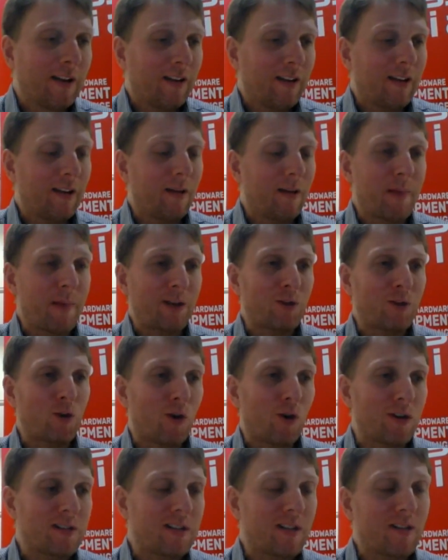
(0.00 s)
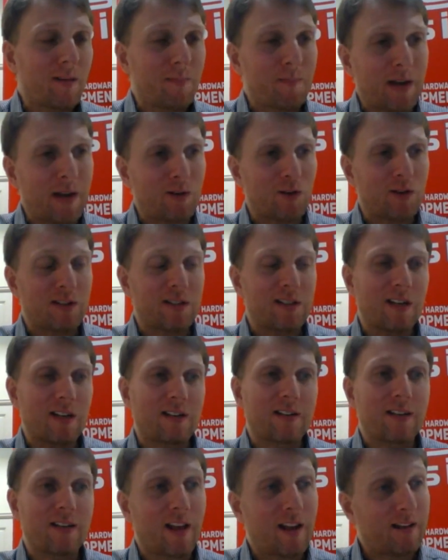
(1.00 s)
mentors, and the mentor said,
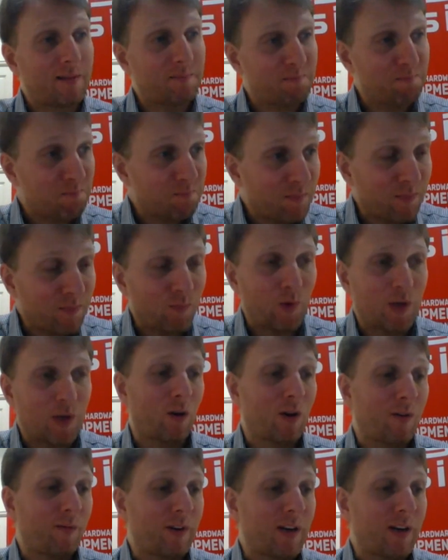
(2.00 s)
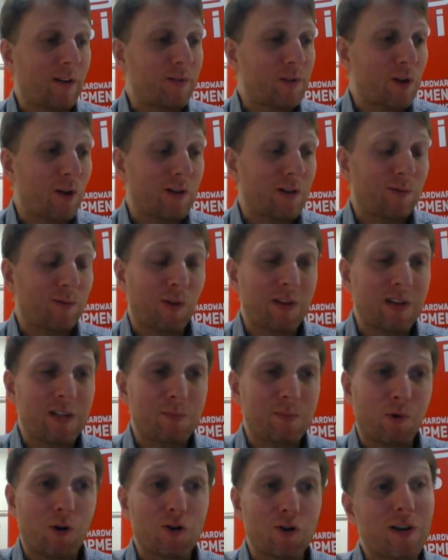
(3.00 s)
like, we don't have enough slots for this
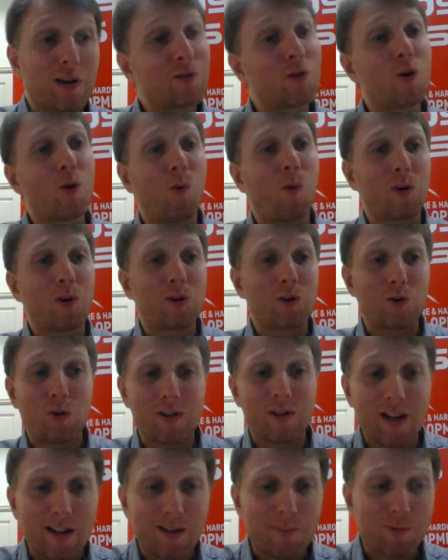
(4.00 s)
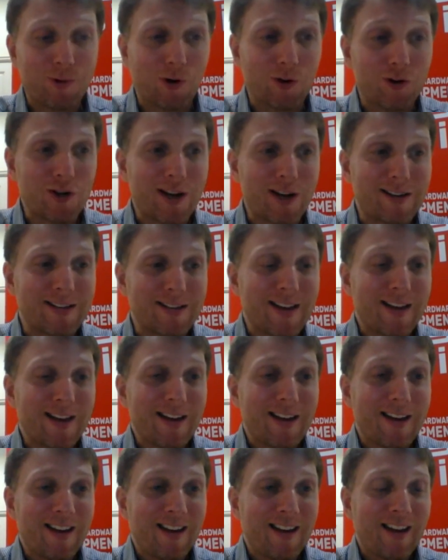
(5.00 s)
project. Do you want to do another project?
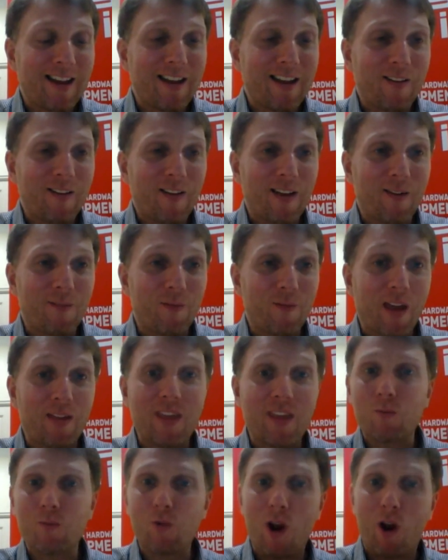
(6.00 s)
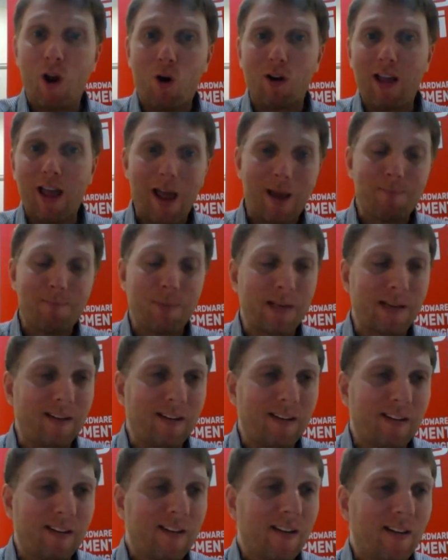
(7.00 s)
And then we're all happy.
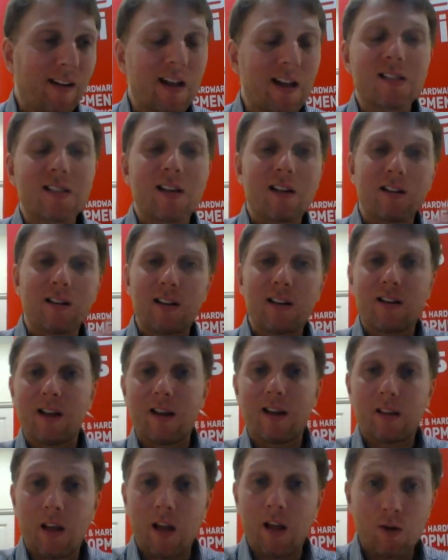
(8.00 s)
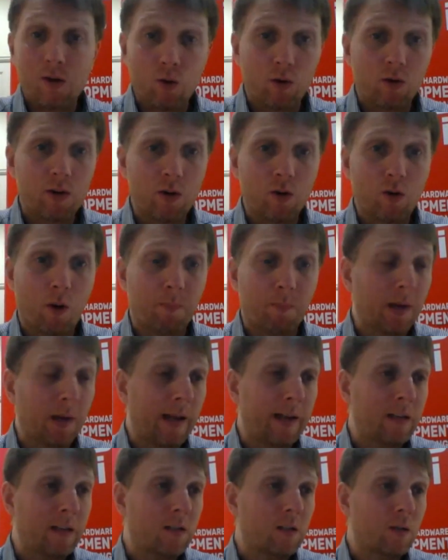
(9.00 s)
And suddenly, like then you
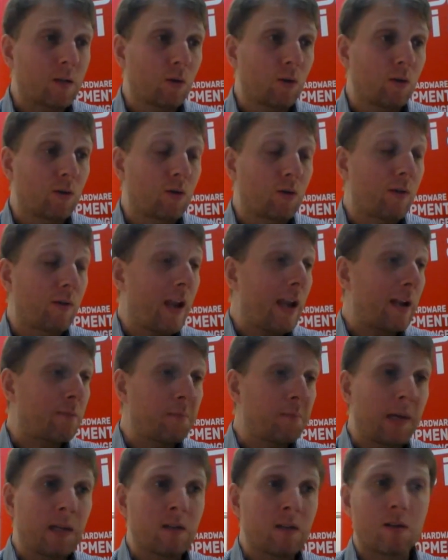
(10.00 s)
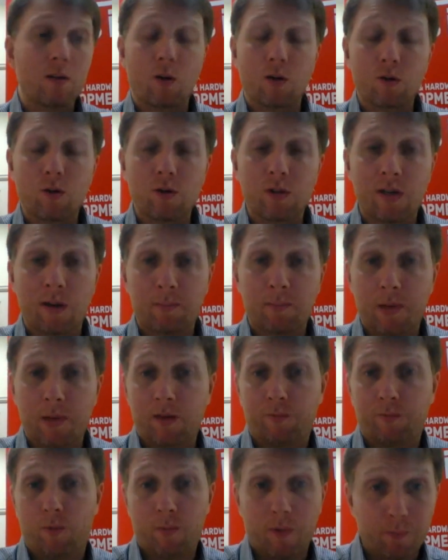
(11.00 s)
complain to the admins or to somebody
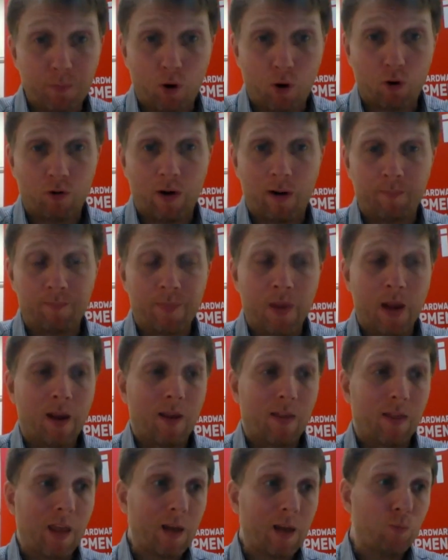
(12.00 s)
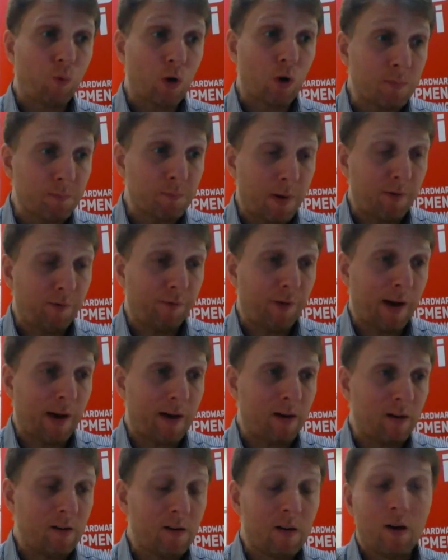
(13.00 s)
from the program. That wouldn't be
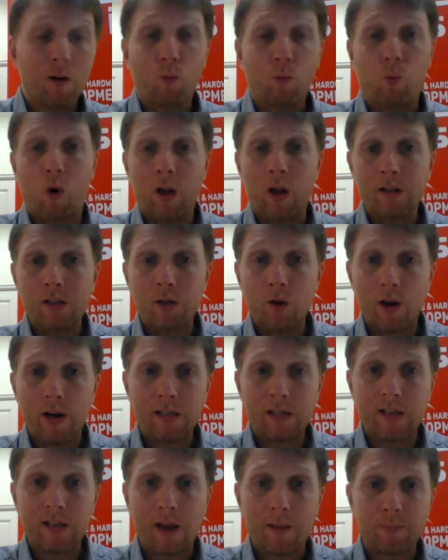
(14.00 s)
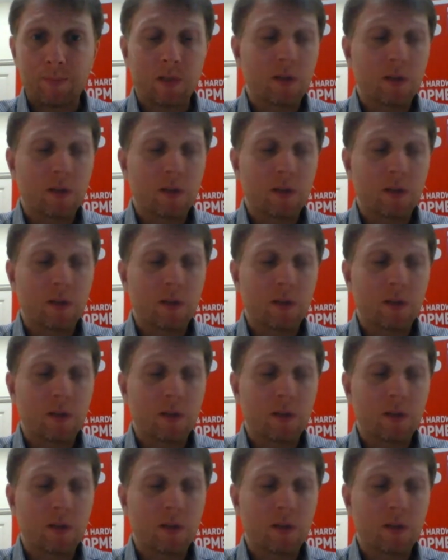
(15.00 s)
fair. Once you accept